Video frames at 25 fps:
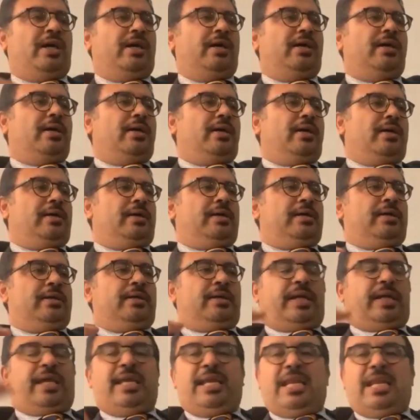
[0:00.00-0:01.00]
that a
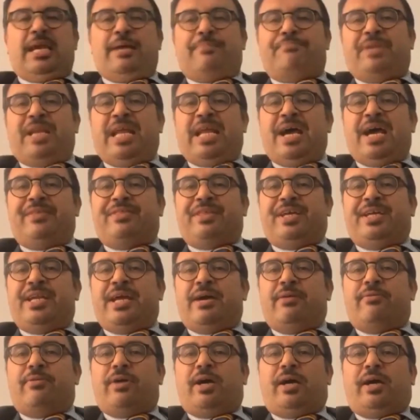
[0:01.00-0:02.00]
coup of this
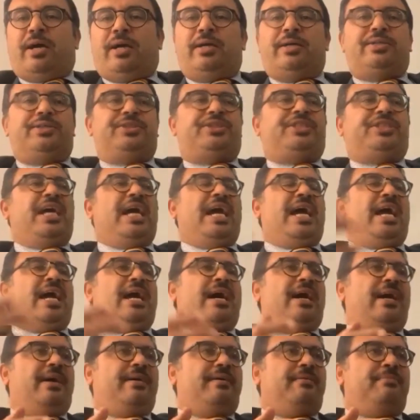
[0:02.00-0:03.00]
nature
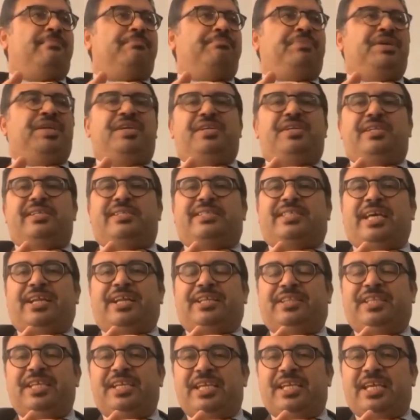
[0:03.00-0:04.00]
came
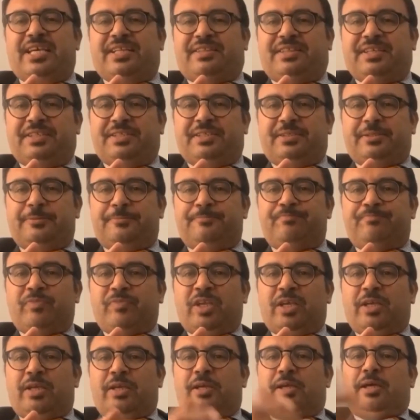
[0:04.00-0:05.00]
with a
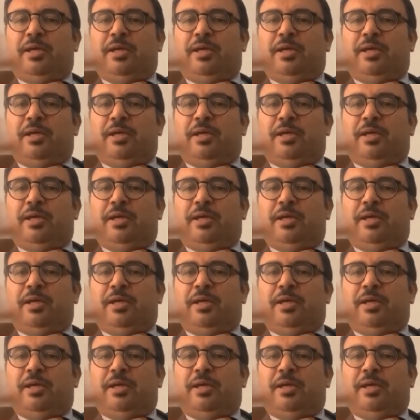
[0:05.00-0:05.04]
narrative